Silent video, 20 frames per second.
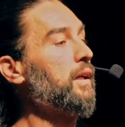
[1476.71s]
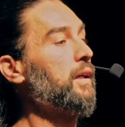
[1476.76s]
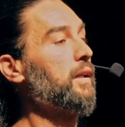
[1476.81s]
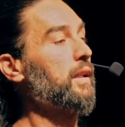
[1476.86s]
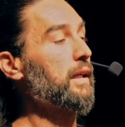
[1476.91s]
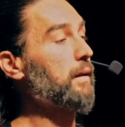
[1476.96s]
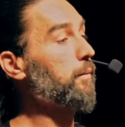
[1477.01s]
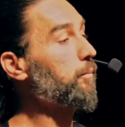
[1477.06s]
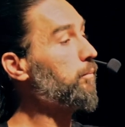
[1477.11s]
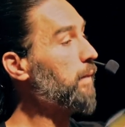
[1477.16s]

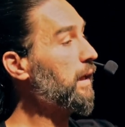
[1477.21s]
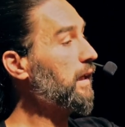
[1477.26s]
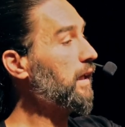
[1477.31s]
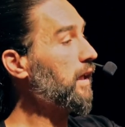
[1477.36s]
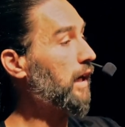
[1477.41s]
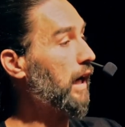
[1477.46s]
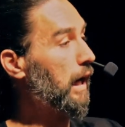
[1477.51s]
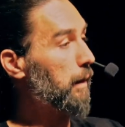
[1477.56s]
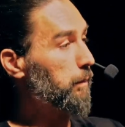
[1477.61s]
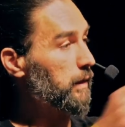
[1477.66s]
like make a
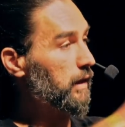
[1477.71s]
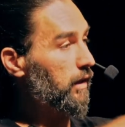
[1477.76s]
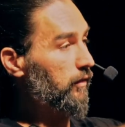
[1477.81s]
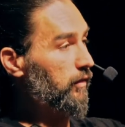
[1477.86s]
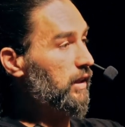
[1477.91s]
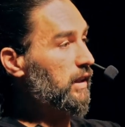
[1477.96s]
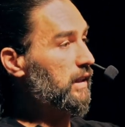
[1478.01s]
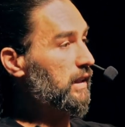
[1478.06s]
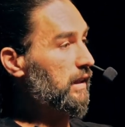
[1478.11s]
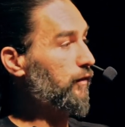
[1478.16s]
copy of
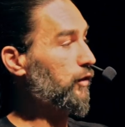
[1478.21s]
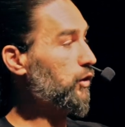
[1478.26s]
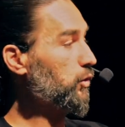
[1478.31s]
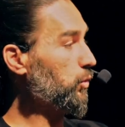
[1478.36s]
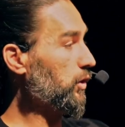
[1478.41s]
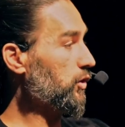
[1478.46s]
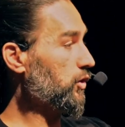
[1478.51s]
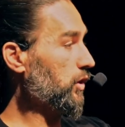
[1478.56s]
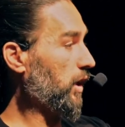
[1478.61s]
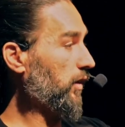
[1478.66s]
it and give it to
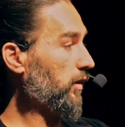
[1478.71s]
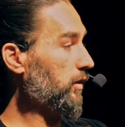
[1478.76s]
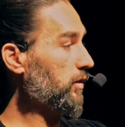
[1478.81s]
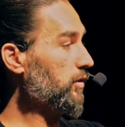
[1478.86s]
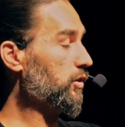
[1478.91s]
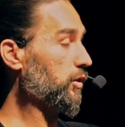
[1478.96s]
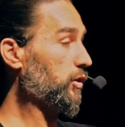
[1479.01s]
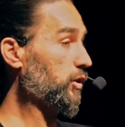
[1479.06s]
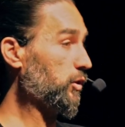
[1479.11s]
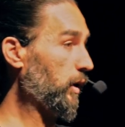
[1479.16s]
each other
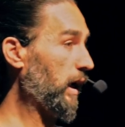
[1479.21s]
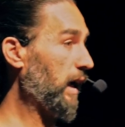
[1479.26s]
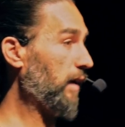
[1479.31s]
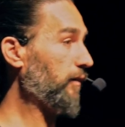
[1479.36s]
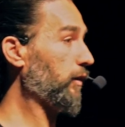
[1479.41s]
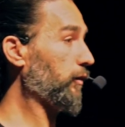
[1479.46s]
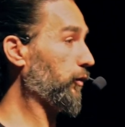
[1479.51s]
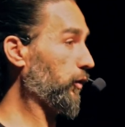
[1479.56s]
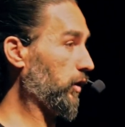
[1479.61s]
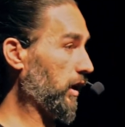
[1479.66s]
so you have
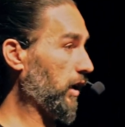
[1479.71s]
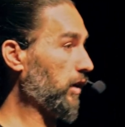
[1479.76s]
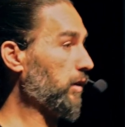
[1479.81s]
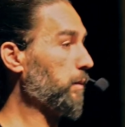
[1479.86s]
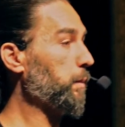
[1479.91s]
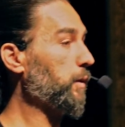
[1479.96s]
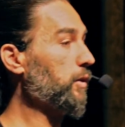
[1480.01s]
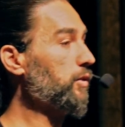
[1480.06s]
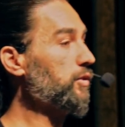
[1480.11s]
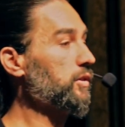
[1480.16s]
it for the other
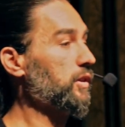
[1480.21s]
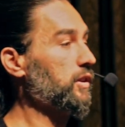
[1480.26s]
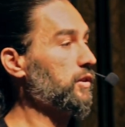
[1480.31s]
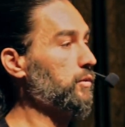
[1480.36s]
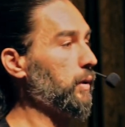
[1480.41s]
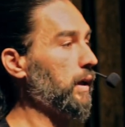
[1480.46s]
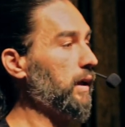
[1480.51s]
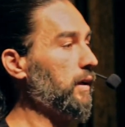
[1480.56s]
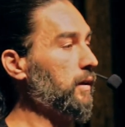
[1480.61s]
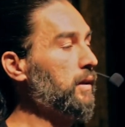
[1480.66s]
person as
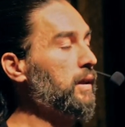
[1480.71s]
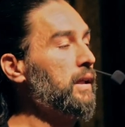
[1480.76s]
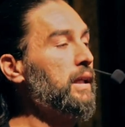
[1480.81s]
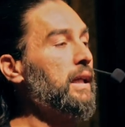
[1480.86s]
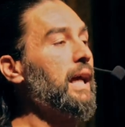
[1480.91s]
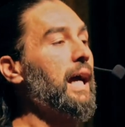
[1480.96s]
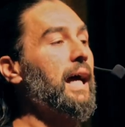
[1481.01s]
well.